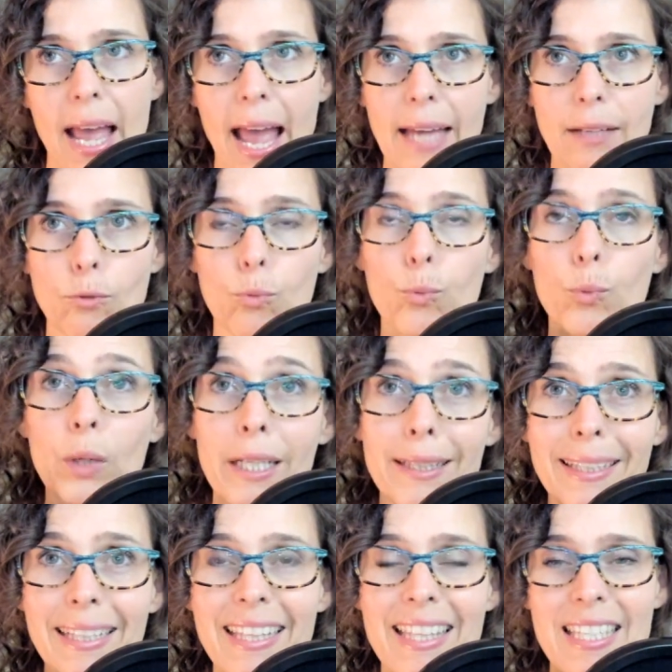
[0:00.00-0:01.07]
And
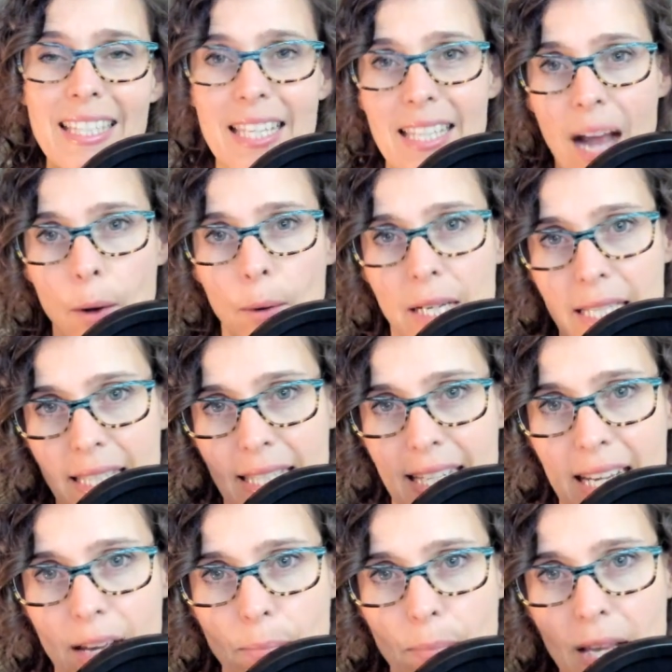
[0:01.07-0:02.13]
really, this is how I
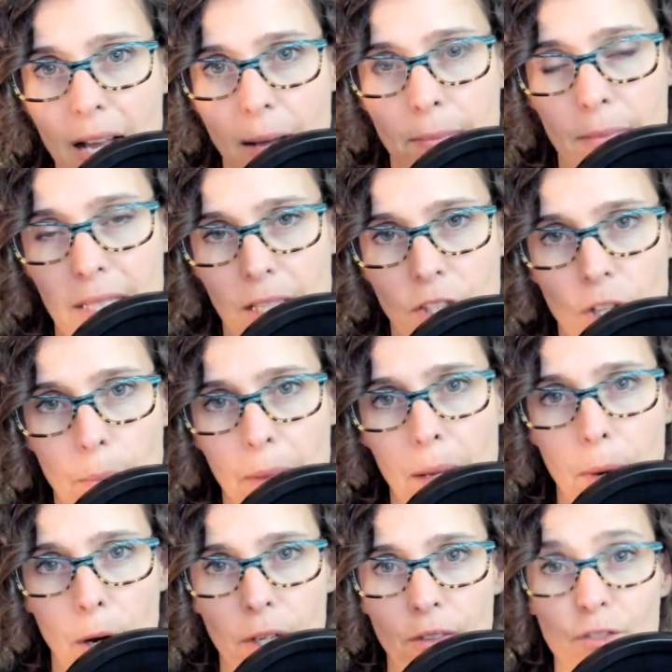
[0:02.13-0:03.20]
see it become such a big
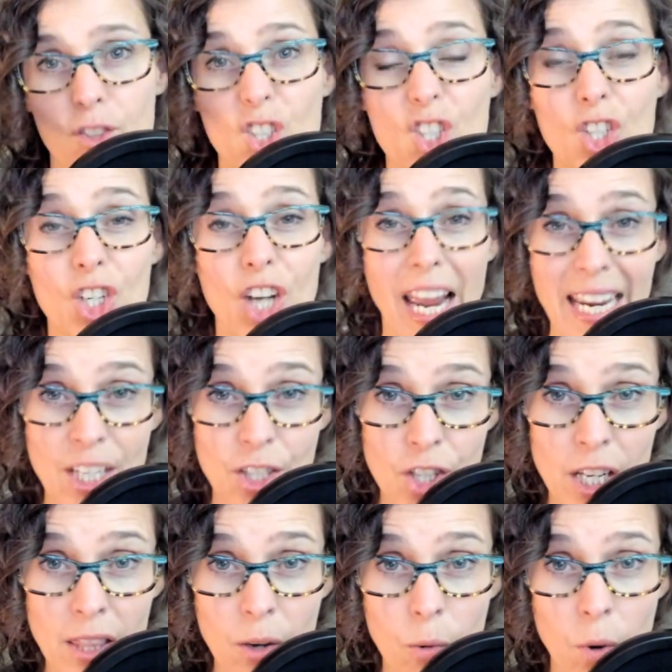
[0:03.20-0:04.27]
part of
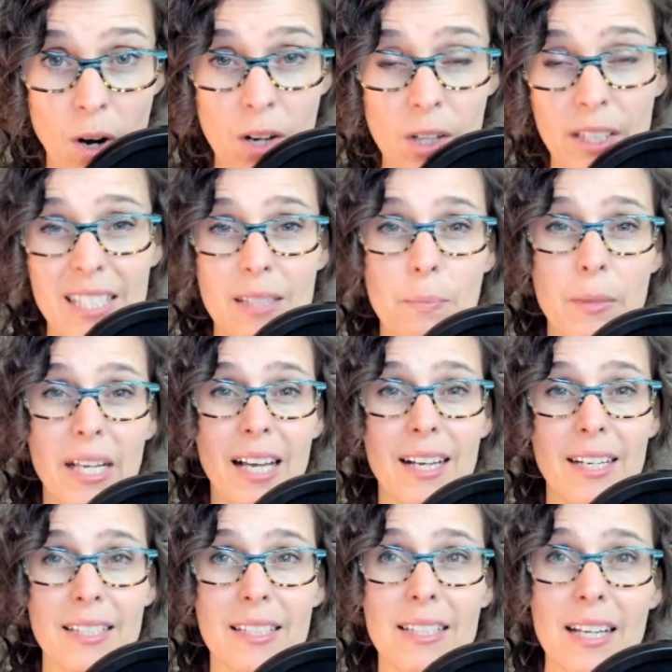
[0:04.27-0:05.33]
changing the world, is
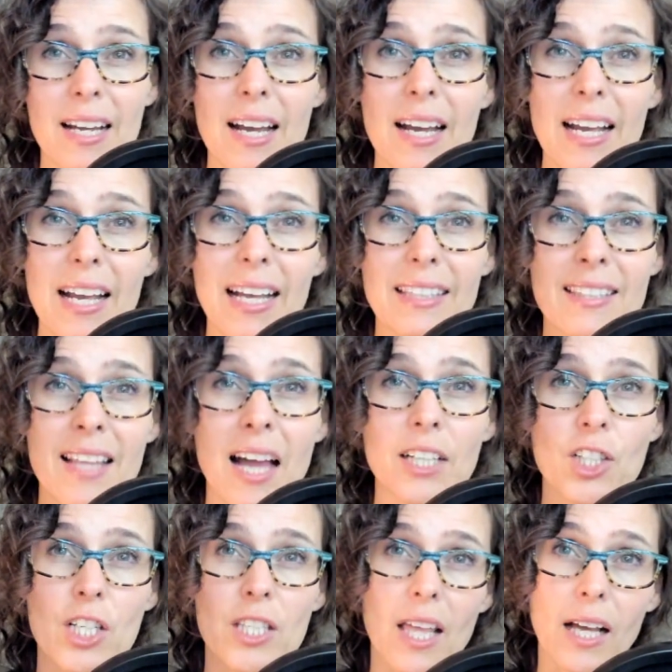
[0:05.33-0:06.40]
because it's not
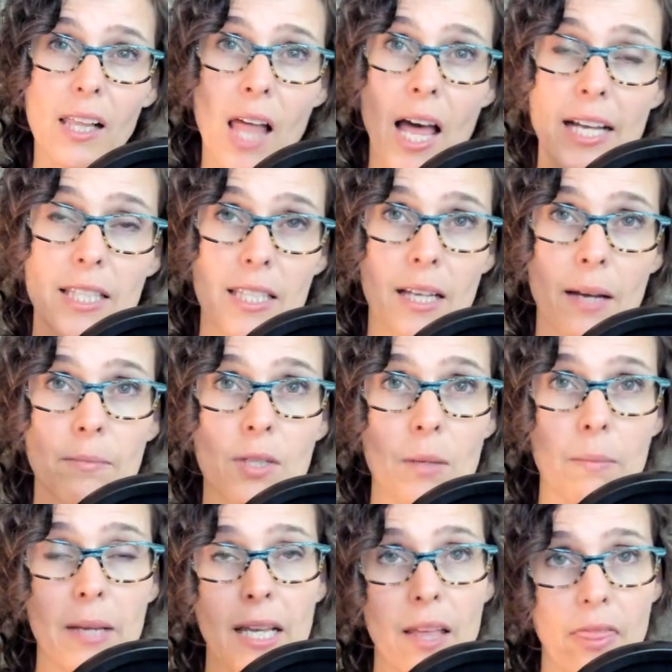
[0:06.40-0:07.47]
just that clients come to
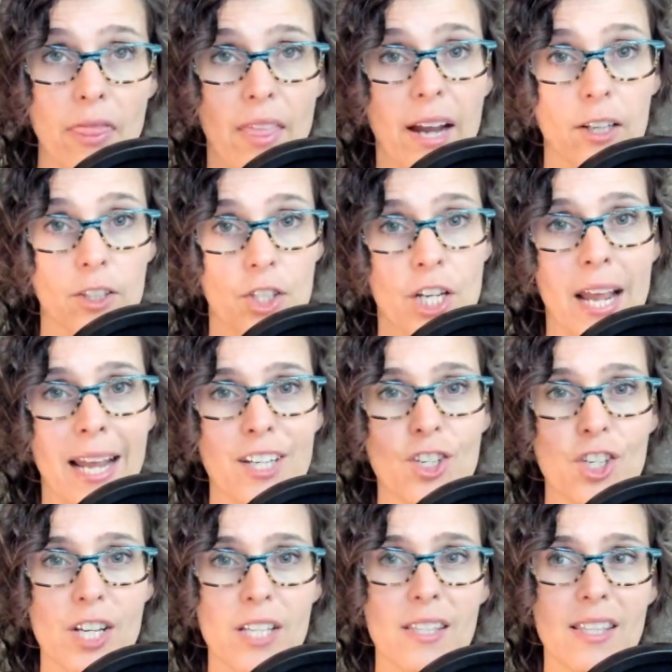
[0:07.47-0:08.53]
me and they're
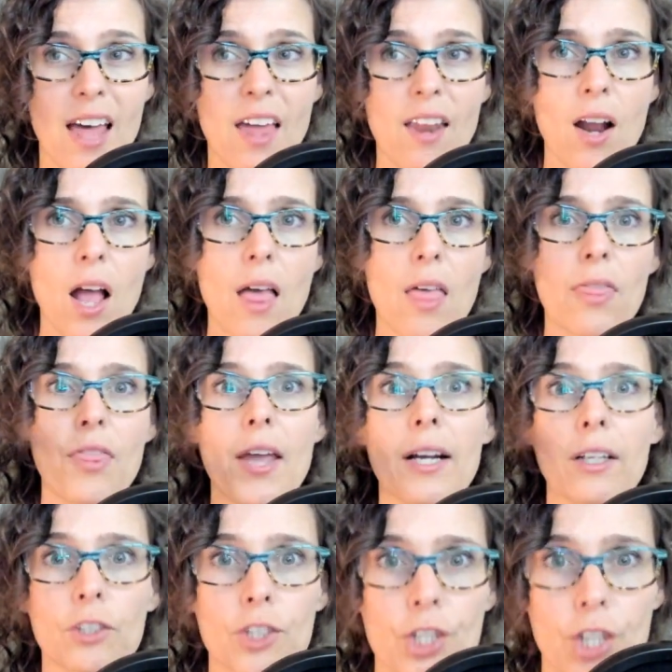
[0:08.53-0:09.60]
changed, it's that
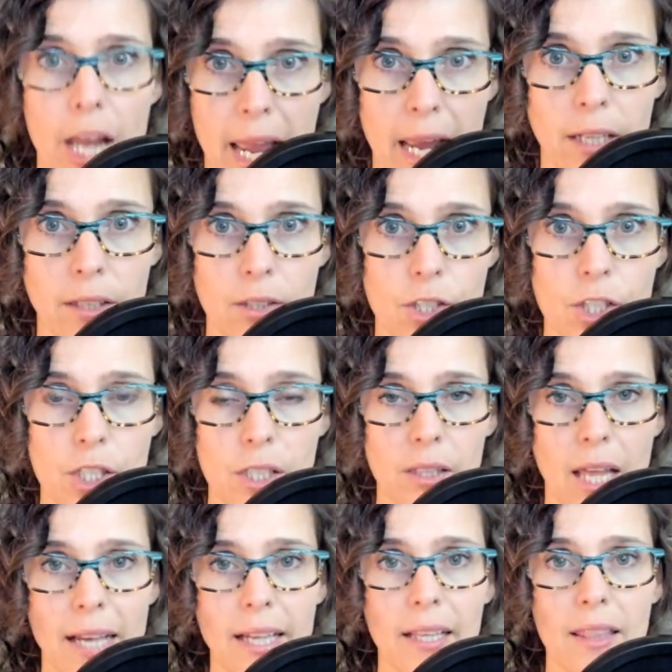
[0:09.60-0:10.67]
they're changed.
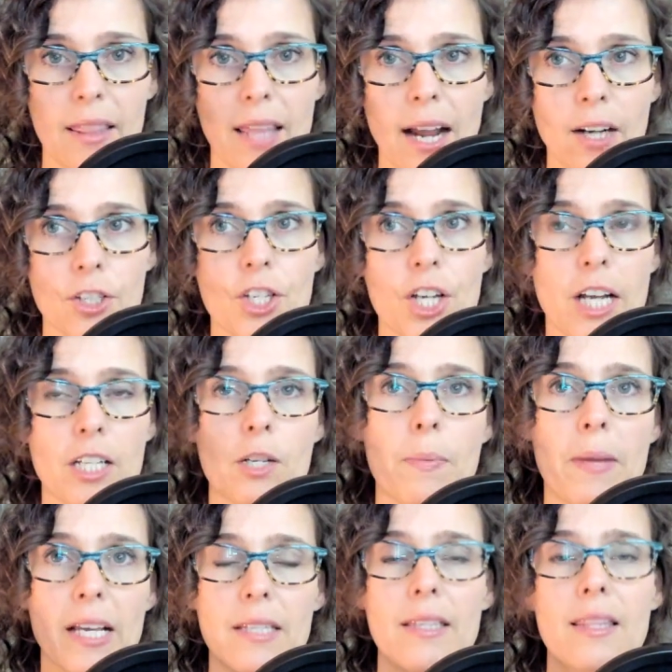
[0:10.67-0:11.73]
Like, they are changed
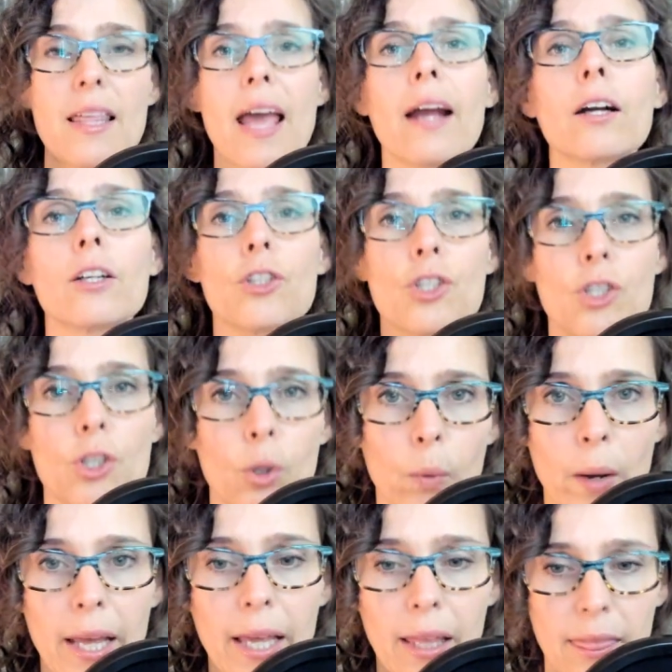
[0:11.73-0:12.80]
because they are
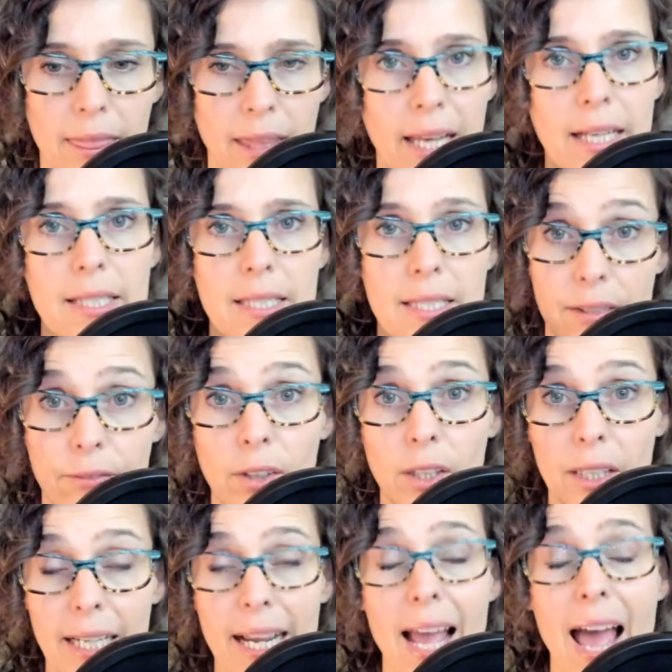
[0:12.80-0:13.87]
doing things
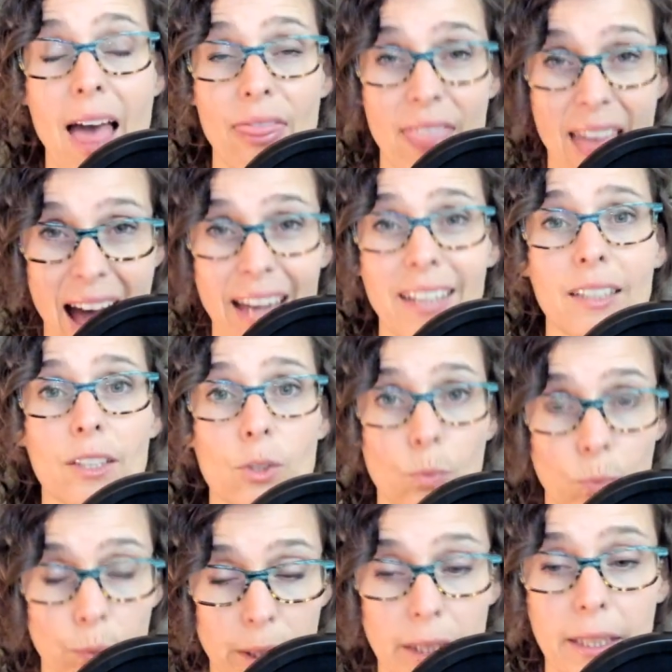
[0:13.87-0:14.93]
differently. And that is
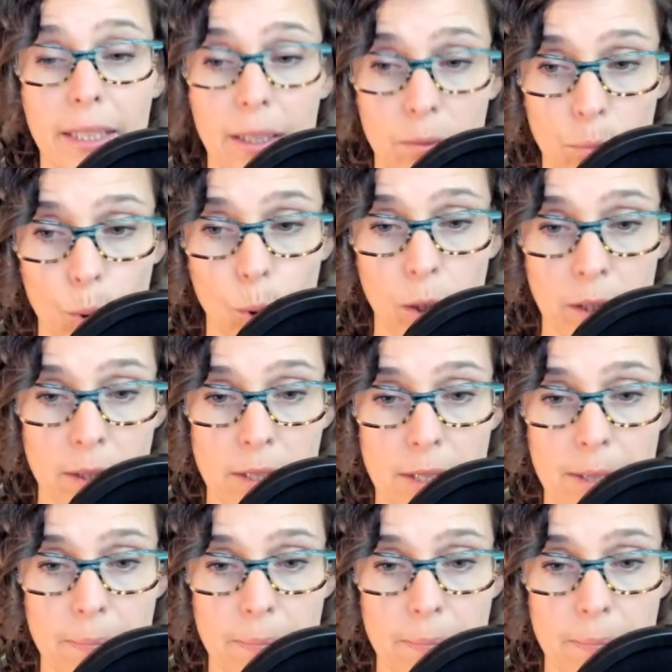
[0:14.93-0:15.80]
really important.